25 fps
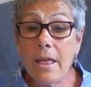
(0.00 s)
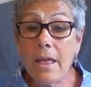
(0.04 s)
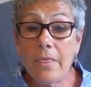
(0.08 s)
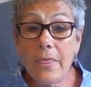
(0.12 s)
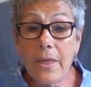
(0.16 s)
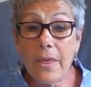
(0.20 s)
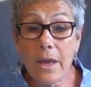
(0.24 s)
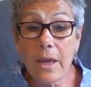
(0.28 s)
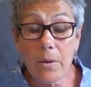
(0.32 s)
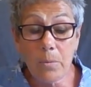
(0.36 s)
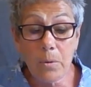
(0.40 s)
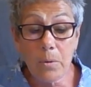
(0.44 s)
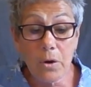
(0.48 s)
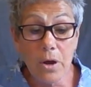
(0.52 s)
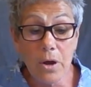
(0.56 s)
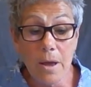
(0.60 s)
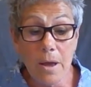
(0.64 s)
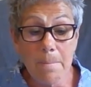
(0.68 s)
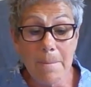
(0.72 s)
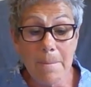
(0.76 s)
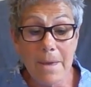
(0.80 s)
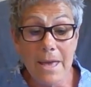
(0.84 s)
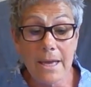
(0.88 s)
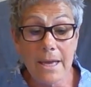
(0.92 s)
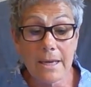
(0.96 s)
They were
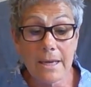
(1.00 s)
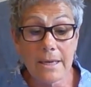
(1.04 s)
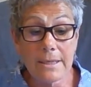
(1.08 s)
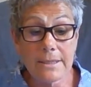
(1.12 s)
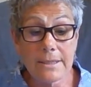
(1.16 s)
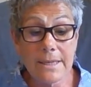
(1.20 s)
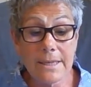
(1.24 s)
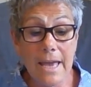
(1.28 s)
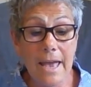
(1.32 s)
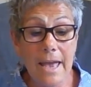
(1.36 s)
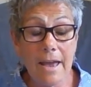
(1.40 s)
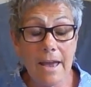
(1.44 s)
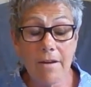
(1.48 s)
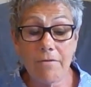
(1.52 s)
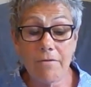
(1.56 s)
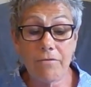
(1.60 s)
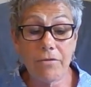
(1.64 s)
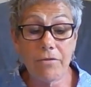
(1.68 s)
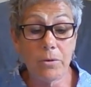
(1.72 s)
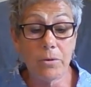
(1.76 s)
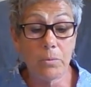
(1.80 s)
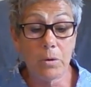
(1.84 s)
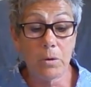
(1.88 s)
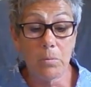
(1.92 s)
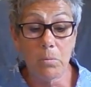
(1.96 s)
amazed,
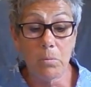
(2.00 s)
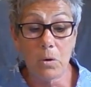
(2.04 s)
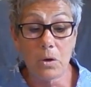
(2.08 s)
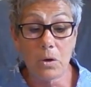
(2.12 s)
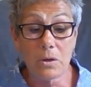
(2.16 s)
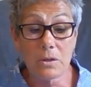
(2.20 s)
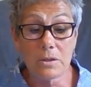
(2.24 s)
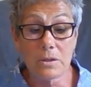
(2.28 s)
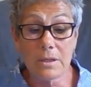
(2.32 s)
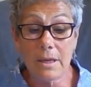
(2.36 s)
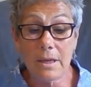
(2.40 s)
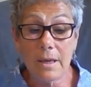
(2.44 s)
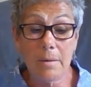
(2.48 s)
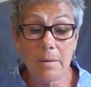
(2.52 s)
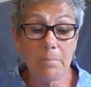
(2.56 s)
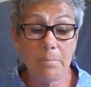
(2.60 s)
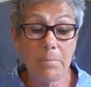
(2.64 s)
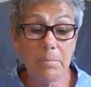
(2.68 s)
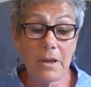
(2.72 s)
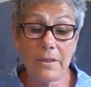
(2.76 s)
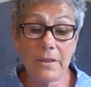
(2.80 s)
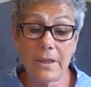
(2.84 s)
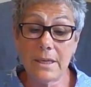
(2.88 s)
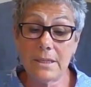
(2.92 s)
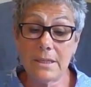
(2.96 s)
everyone was,
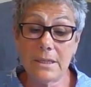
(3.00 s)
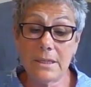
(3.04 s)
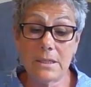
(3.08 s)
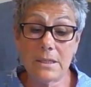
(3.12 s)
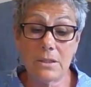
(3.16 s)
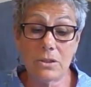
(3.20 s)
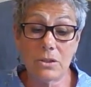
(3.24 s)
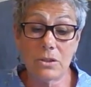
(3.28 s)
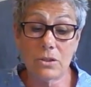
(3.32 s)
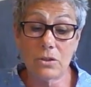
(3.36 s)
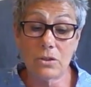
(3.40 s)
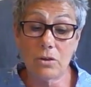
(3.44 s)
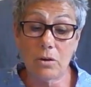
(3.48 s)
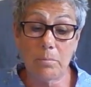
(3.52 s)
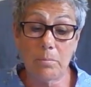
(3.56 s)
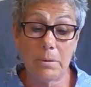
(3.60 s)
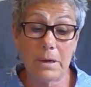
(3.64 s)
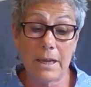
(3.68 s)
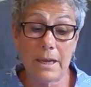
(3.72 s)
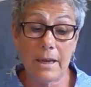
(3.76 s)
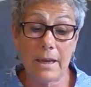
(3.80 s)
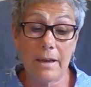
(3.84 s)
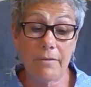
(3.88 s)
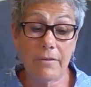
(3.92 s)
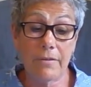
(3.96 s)
but they didn't stop
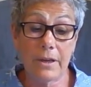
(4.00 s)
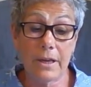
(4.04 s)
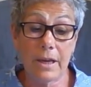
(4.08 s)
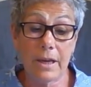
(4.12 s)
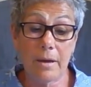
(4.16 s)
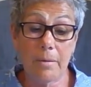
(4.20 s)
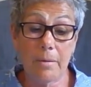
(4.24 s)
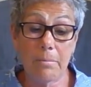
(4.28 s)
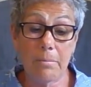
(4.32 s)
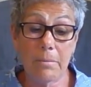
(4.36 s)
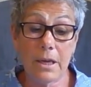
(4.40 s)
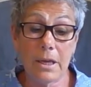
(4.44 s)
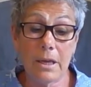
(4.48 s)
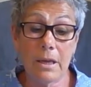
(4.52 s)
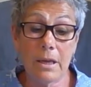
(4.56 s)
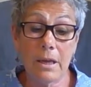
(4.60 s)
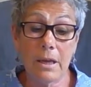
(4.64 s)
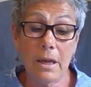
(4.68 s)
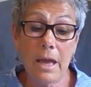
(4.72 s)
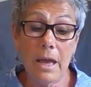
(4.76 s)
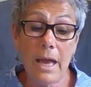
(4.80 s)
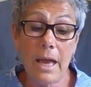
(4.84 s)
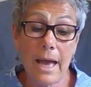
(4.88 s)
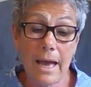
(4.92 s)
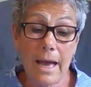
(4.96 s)
laughing at me.
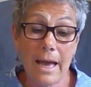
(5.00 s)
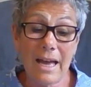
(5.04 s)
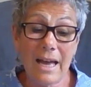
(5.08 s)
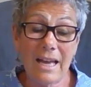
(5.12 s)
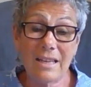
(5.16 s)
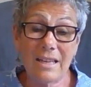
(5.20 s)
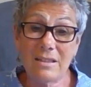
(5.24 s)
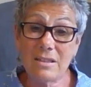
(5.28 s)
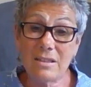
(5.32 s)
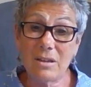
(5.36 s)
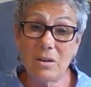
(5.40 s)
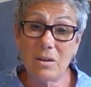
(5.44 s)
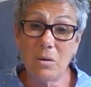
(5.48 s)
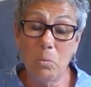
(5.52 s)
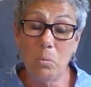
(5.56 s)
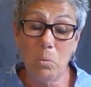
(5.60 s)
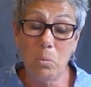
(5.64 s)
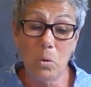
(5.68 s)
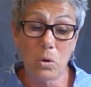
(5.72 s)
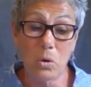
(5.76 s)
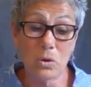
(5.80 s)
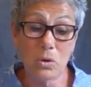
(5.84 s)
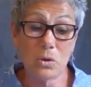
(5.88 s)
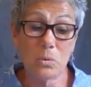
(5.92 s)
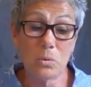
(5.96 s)
And,
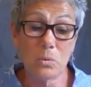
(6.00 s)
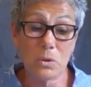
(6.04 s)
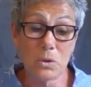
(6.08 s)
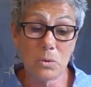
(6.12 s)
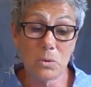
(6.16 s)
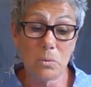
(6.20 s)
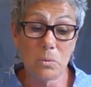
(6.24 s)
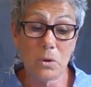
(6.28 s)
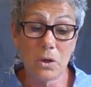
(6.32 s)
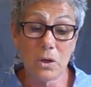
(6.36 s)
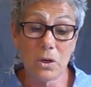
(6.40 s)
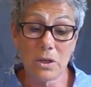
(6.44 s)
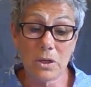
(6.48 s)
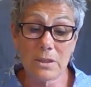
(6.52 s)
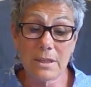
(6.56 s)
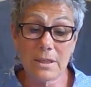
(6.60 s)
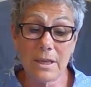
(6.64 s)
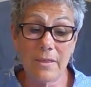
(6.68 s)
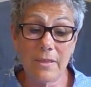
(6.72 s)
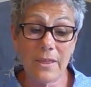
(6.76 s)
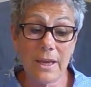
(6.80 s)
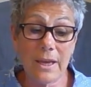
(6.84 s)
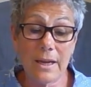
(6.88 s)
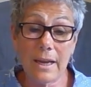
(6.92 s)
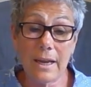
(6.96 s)
what was worse,
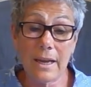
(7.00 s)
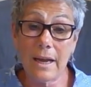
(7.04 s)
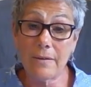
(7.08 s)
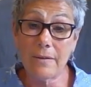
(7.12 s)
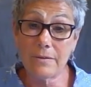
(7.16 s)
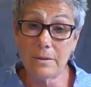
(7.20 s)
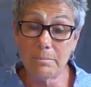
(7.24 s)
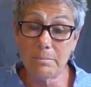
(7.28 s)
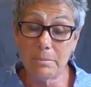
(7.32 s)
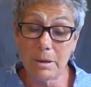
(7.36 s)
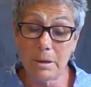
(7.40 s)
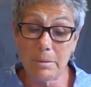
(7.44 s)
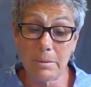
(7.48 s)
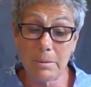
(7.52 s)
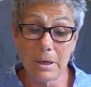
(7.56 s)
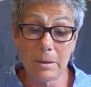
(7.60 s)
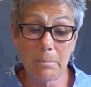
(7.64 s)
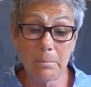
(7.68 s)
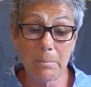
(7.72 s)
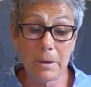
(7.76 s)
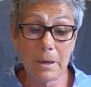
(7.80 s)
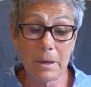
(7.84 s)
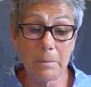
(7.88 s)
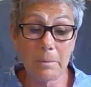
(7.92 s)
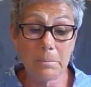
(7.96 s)
they laughed at Mamma
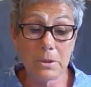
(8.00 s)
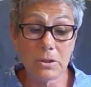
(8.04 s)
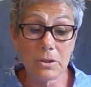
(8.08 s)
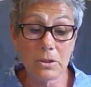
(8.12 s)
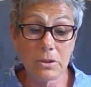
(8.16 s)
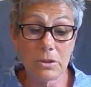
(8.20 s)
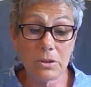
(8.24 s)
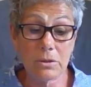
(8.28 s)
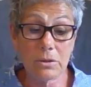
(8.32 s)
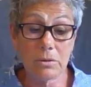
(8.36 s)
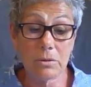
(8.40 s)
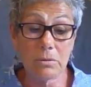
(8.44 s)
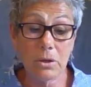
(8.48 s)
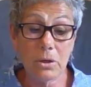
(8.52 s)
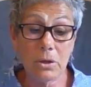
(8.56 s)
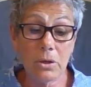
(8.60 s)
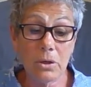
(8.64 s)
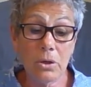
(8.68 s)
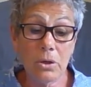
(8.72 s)
and Papa too,